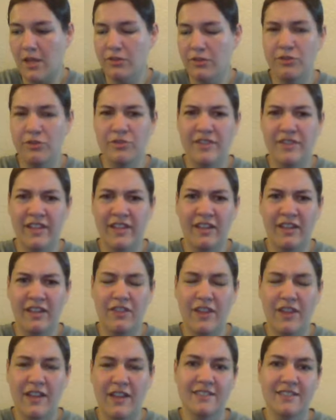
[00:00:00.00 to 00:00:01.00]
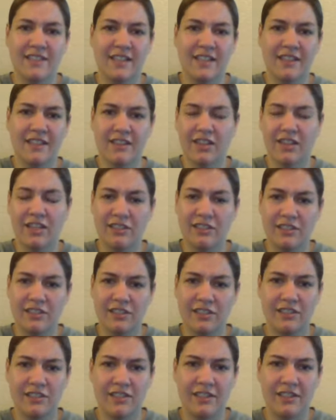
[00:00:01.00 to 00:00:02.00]
using things to get the
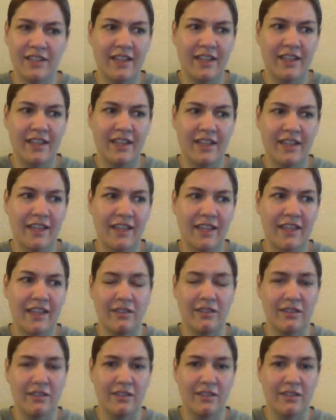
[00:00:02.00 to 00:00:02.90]
colors that they get that,